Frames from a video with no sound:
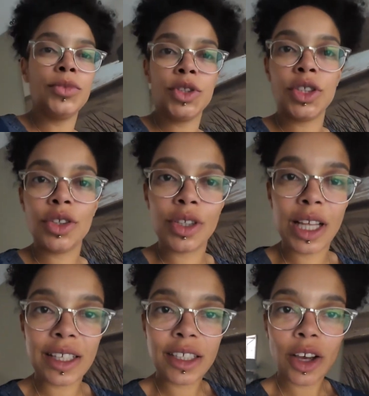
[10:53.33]
So
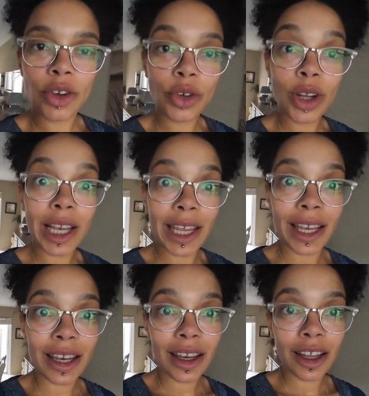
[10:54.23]
that's how you
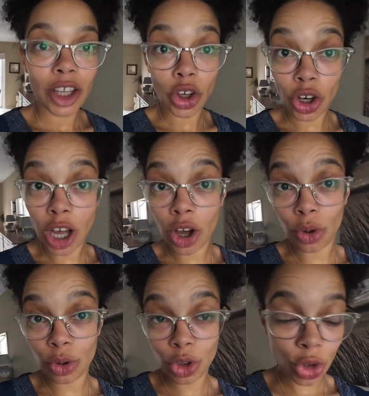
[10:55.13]
clean your
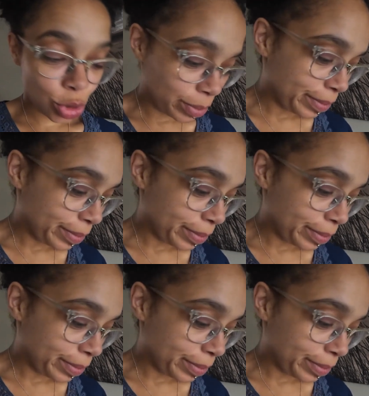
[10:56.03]
couch.